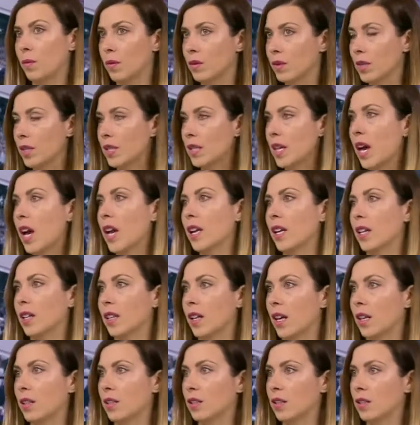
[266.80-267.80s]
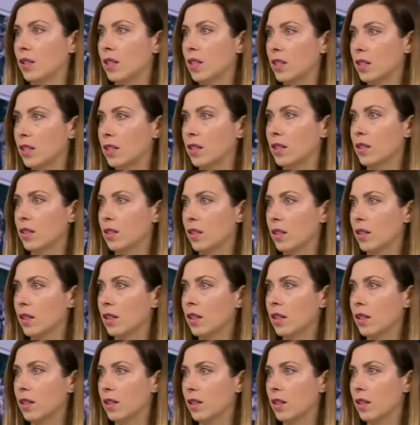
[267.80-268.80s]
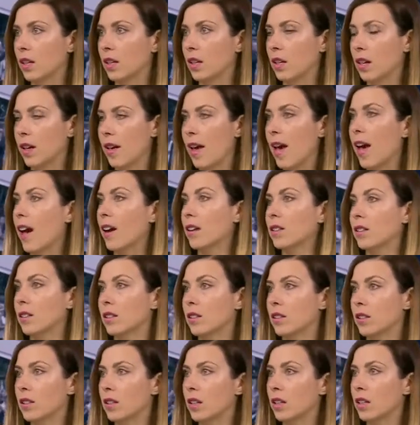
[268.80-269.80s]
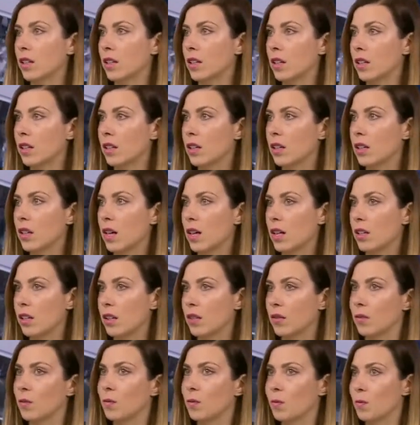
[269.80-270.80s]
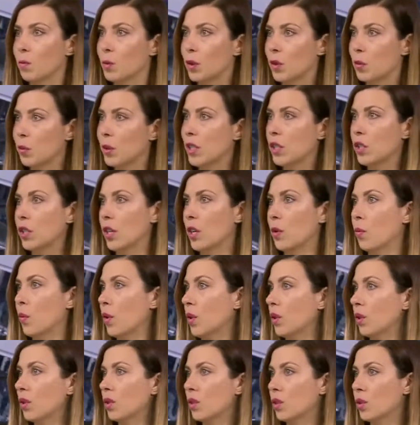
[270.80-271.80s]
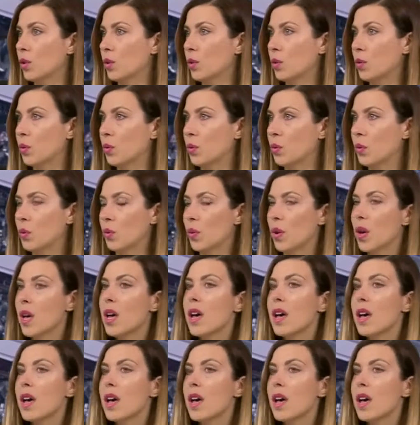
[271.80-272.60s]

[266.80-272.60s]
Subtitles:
decided that this is the act with which he wants to